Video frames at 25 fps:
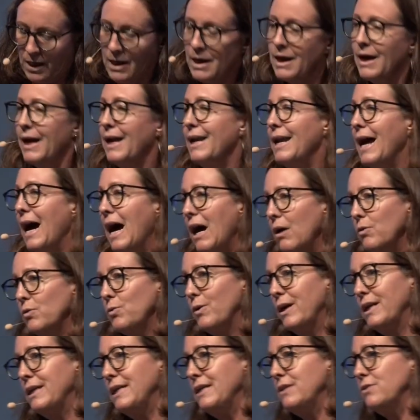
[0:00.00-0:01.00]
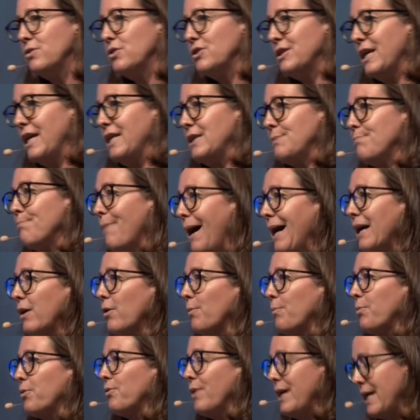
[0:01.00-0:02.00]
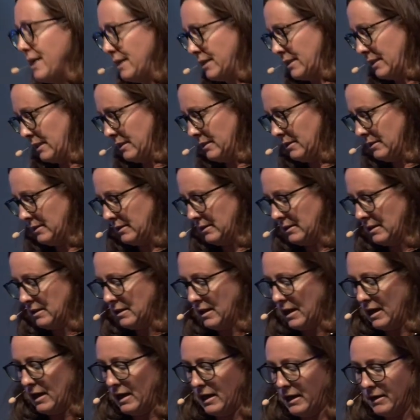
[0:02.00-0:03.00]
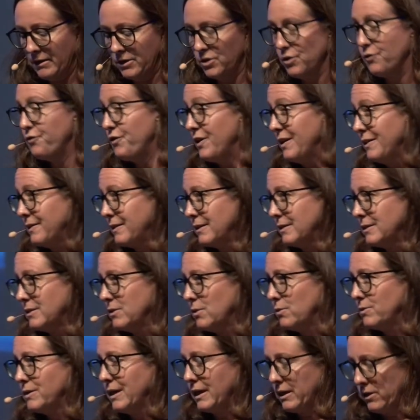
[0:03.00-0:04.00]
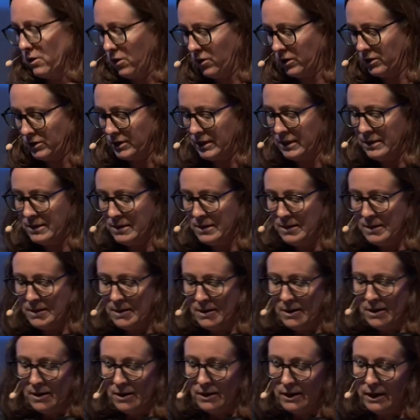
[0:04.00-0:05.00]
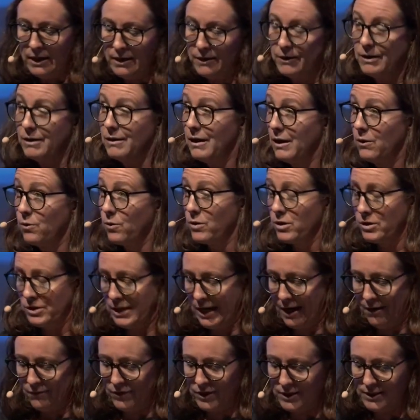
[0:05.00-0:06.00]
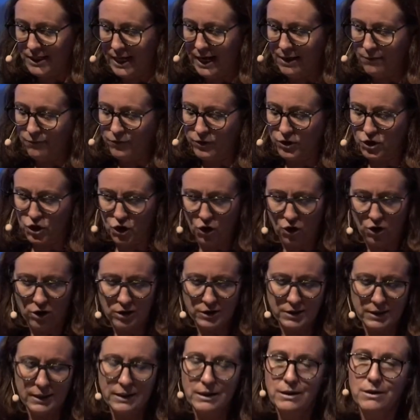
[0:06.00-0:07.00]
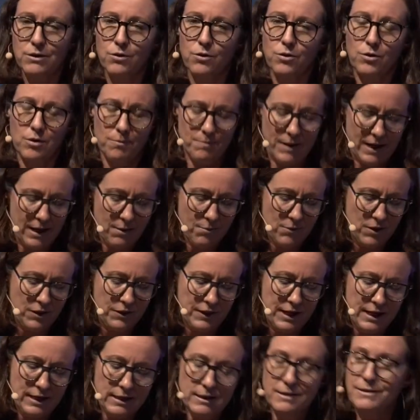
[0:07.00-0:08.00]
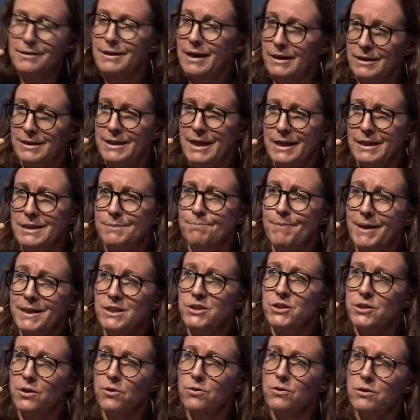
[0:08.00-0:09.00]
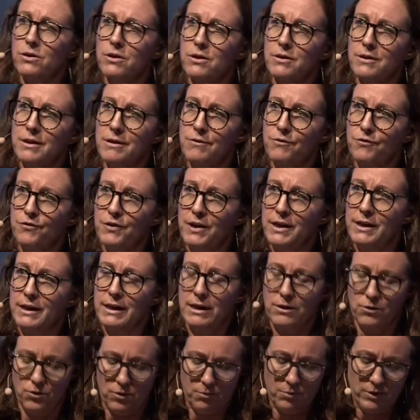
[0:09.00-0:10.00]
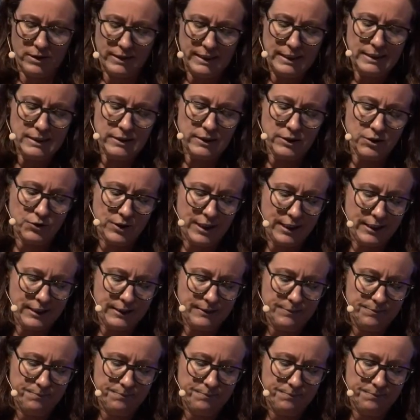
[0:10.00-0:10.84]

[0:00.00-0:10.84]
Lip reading: And how do I need to change my operations to fit this new technology in order to have the time for charging or biomethane? That takes much longer than filling a normal diesel truck.